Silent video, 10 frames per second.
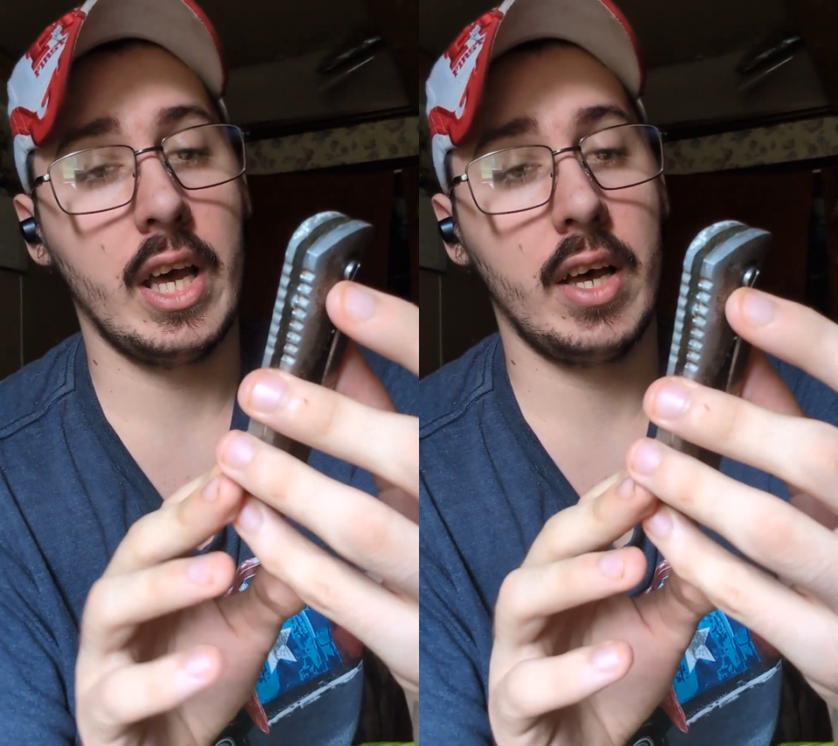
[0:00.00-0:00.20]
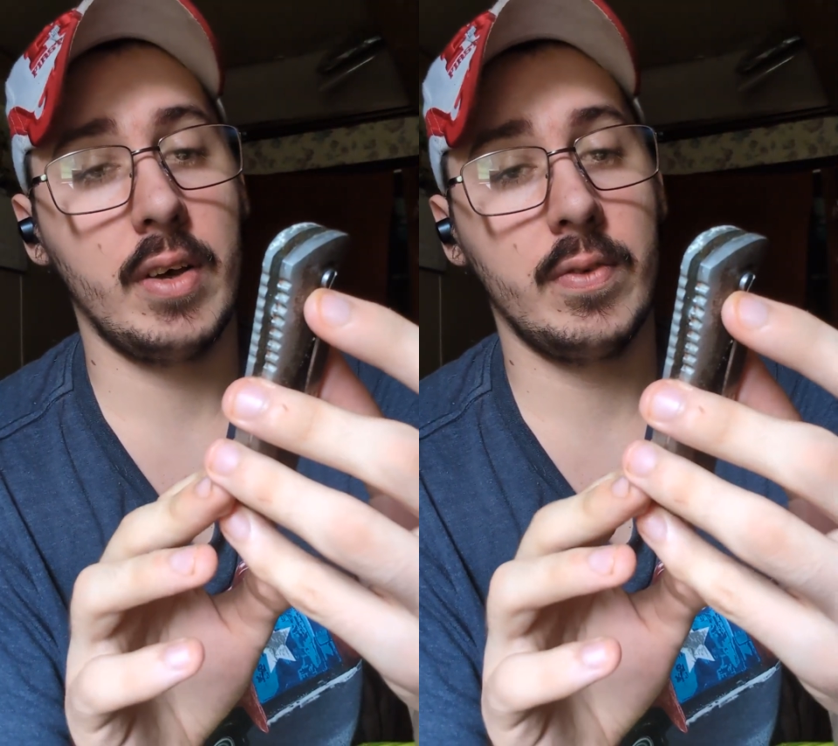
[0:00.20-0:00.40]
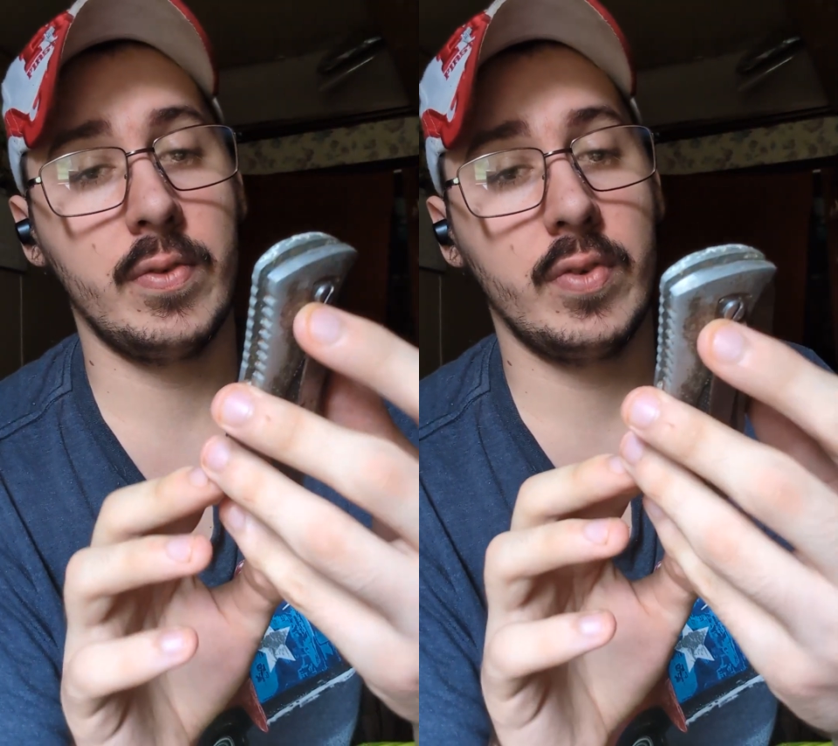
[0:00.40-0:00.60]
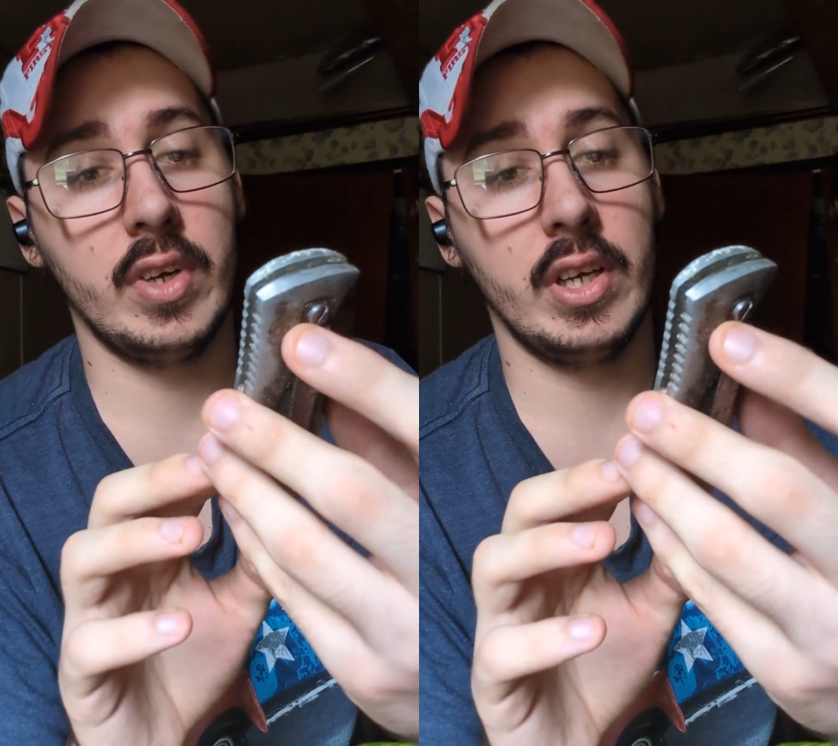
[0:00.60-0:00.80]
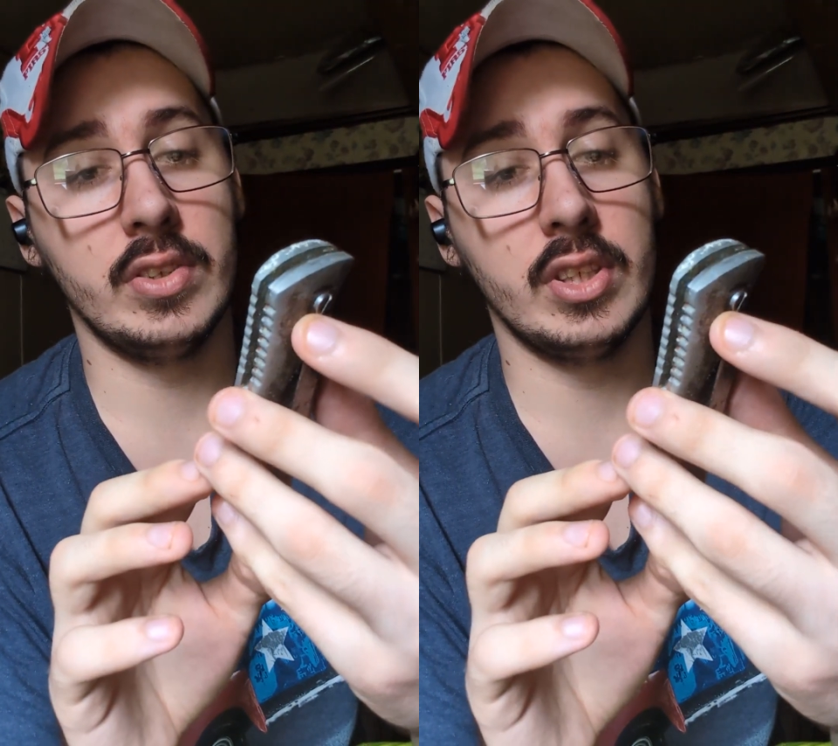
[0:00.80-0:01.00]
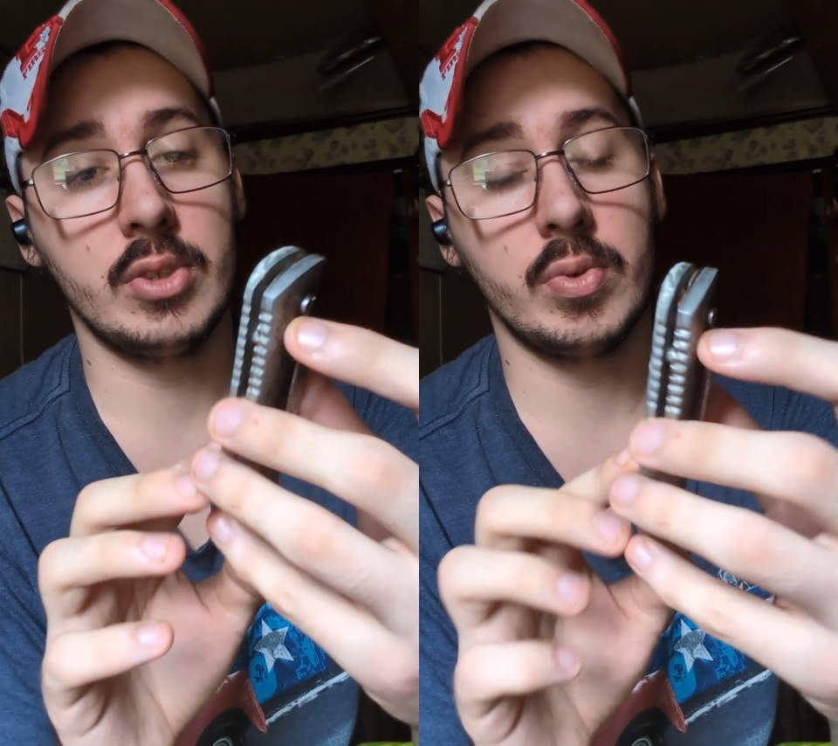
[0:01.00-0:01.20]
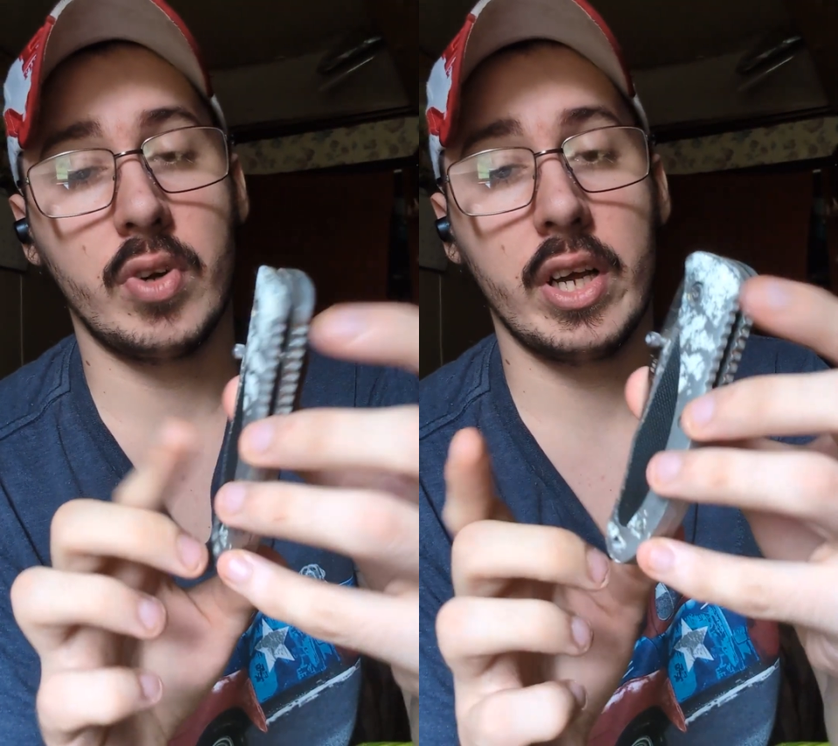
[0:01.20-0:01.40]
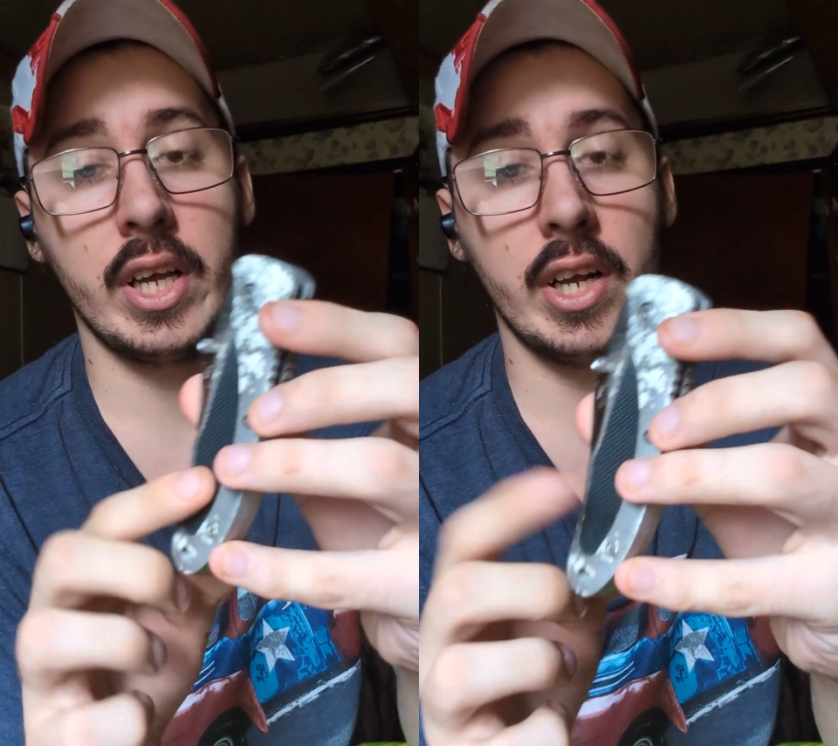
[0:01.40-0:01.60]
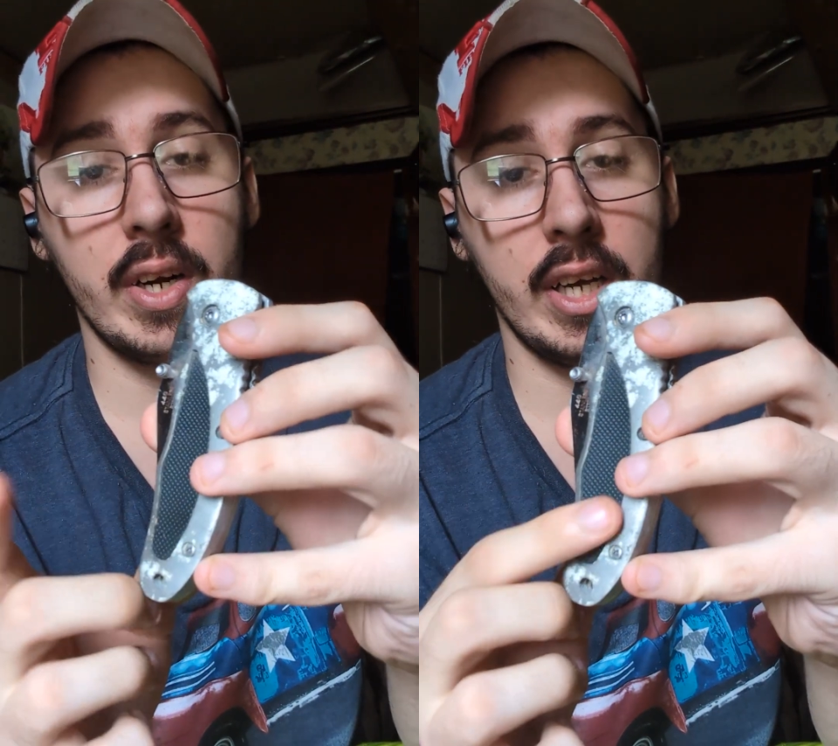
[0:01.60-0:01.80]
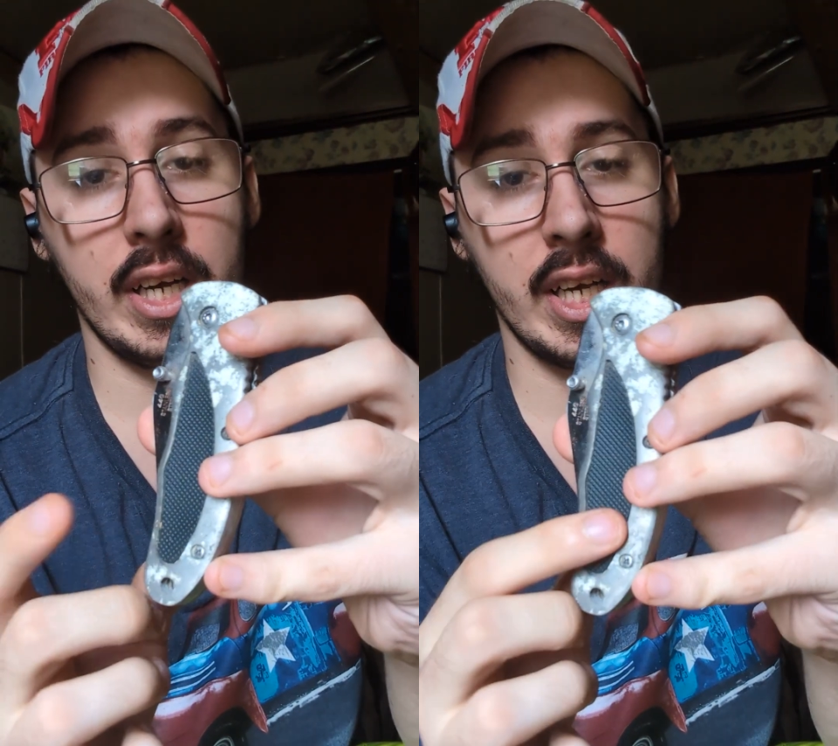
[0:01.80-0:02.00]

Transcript: have is this one right here.